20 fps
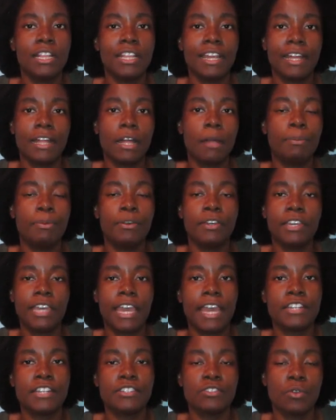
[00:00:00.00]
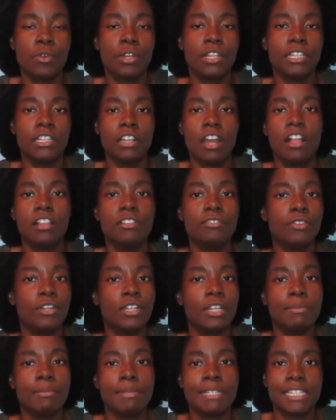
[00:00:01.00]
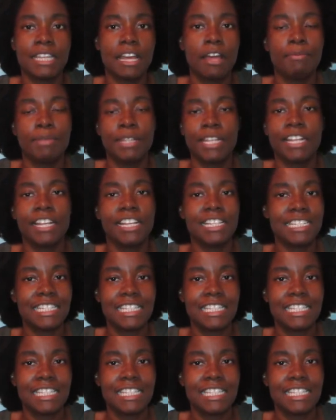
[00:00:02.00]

Like I'll put castor oil and olive oil on my scalp and then I'll